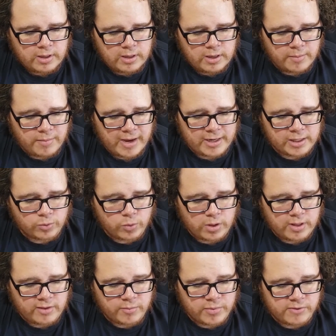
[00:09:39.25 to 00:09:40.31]
It might as well
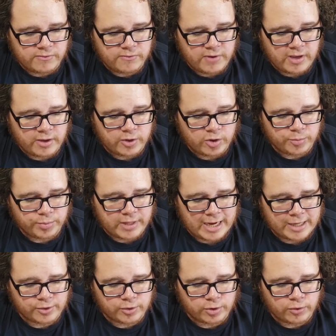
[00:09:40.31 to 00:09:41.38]
have been failure
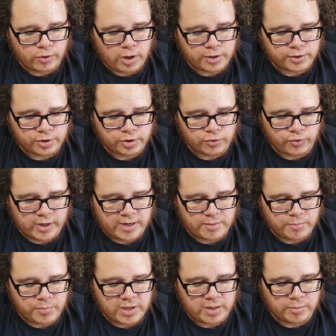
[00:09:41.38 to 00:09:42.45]
plastered across the screen
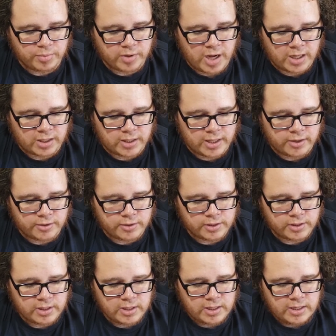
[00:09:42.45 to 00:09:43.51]
in big block
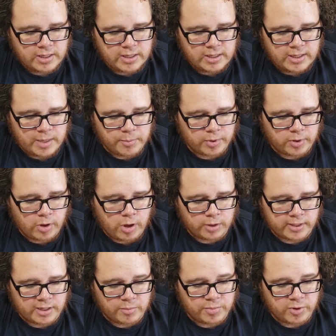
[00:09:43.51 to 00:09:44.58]
letters. It
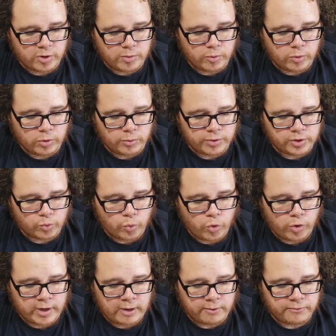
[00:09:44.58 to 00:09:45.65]
belonged on a billboard with his
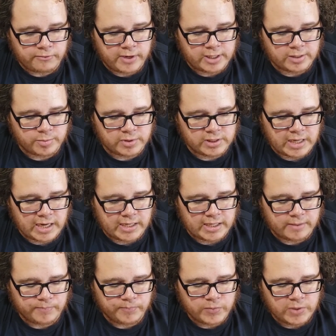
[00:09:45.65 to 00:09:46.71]
worn-out face beside it.
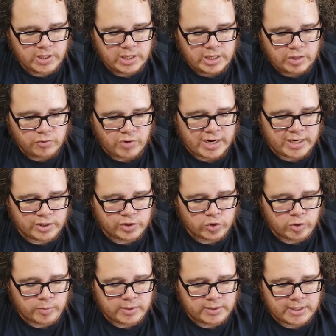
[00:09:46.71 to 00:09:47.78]
Writing
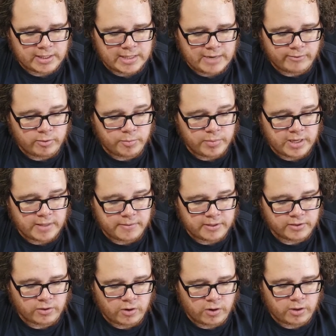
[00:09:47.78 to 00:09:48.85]
sermons had never been
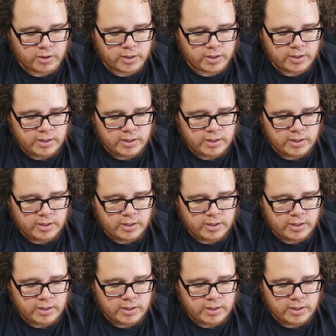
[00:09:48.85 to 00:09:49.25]
this hard,